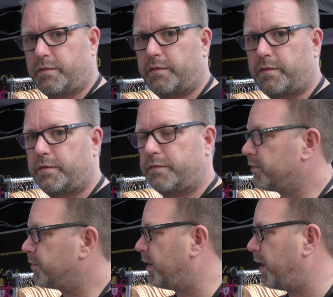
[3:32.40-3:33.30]

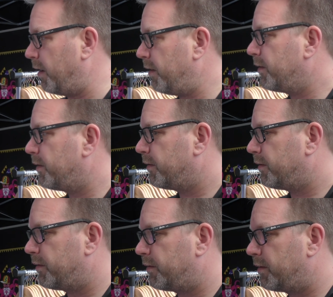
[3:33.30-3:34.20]

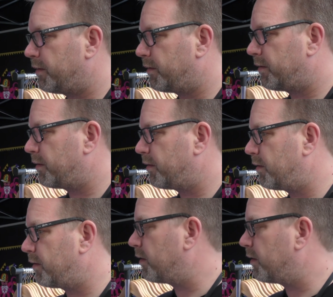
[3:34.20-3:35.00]
No words are spoken by the person on screen.